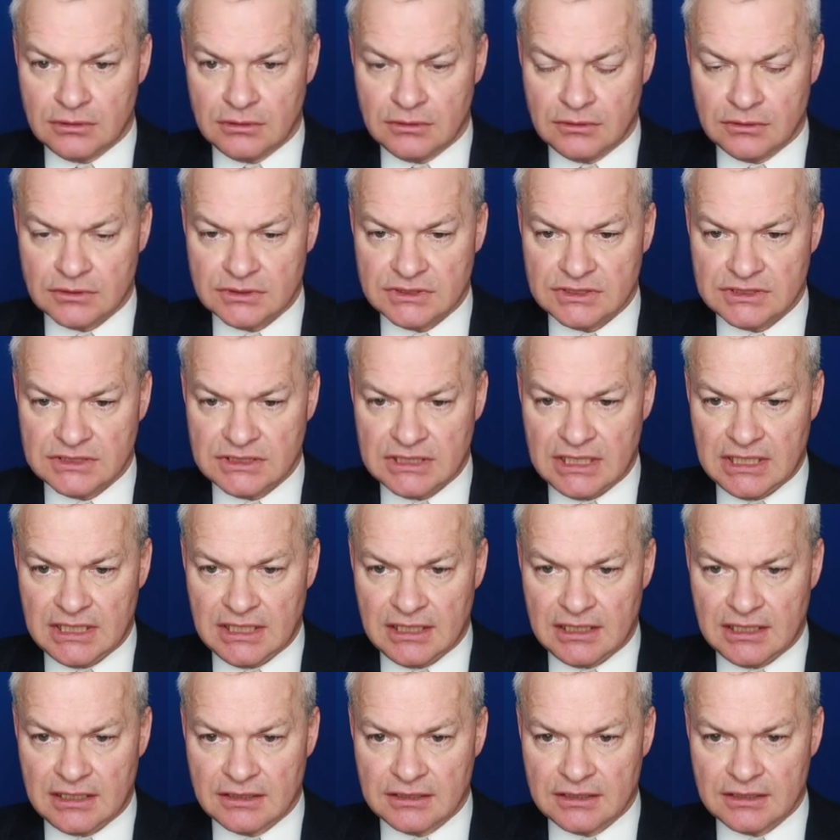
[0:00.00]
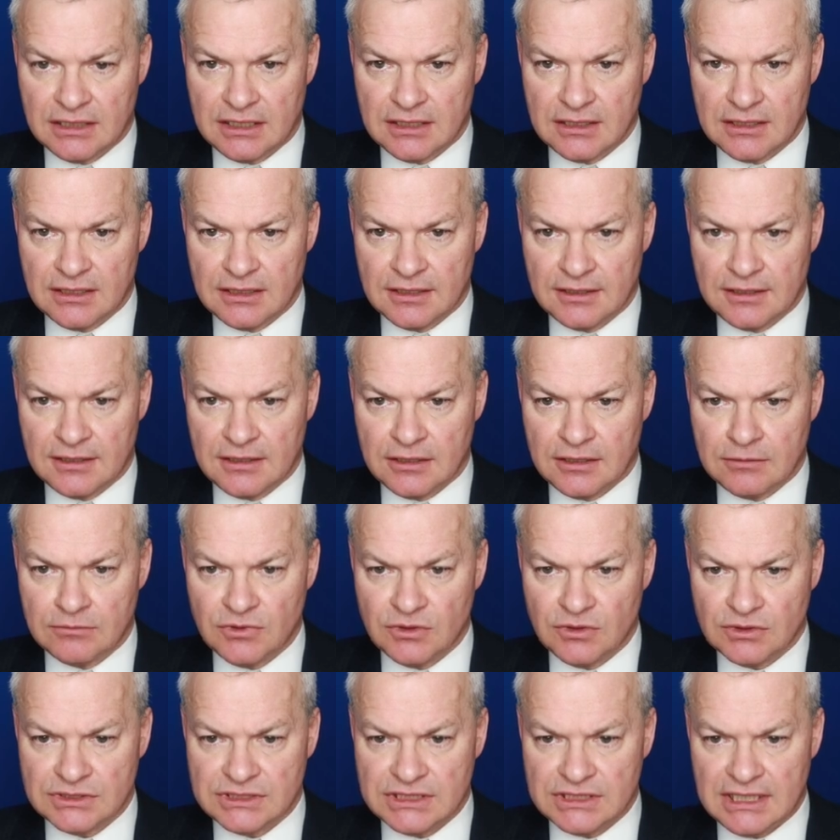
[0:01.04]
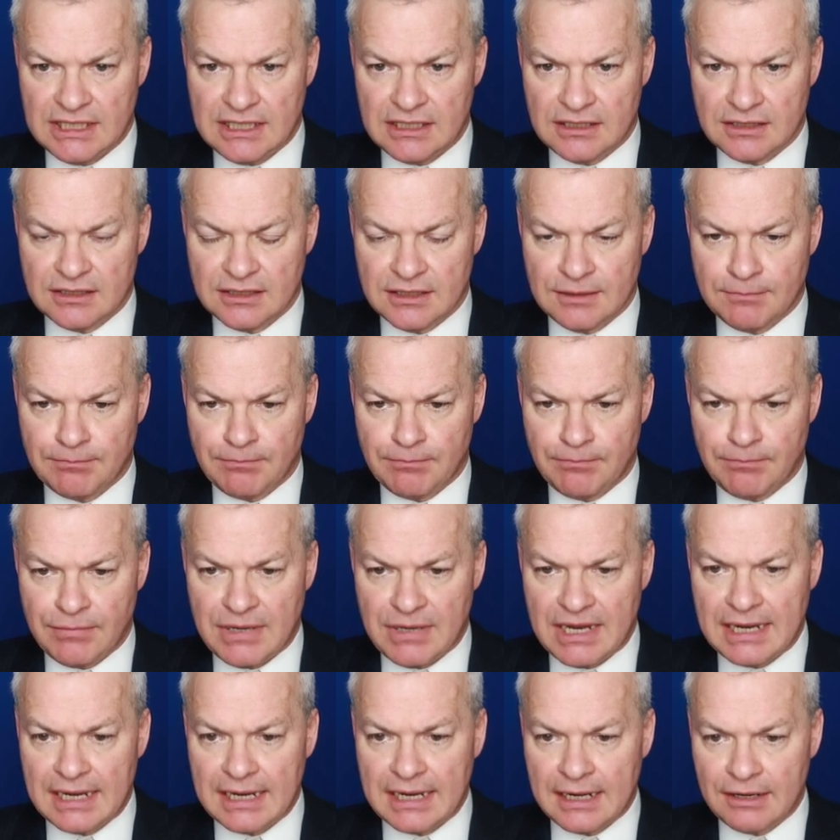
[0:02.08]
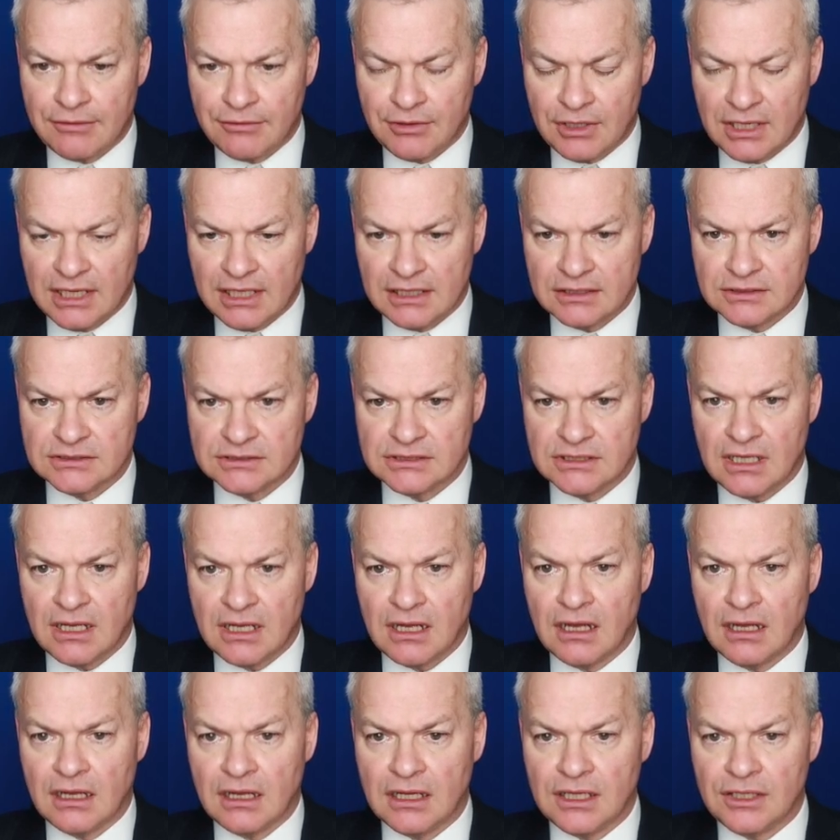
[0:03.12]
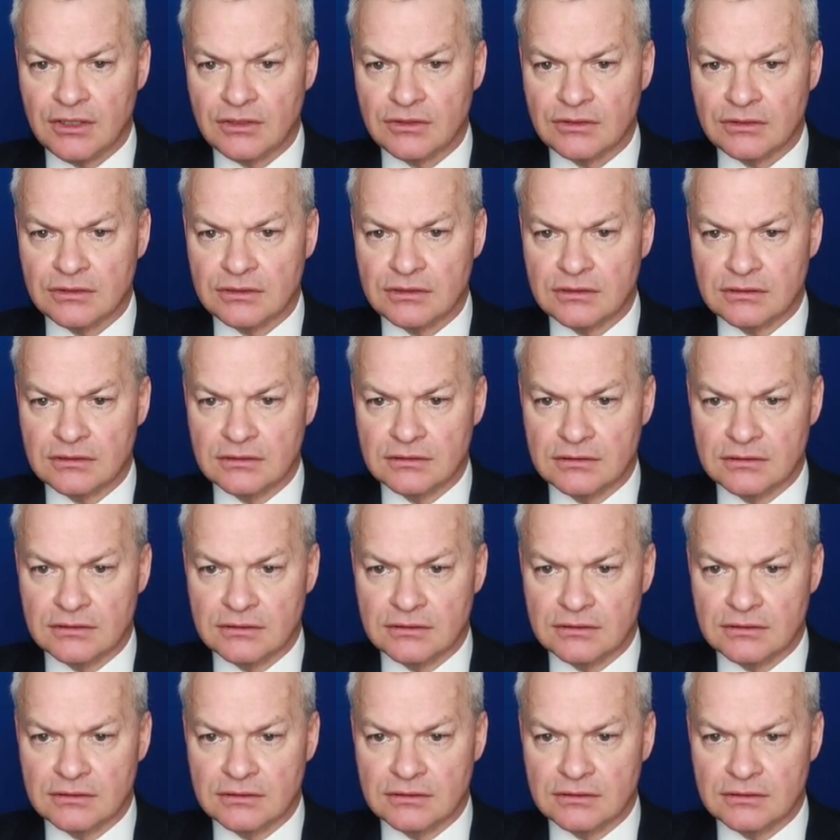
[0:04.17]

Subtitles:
Not seeing anything. And I'm not seeing anything parallel to Ion.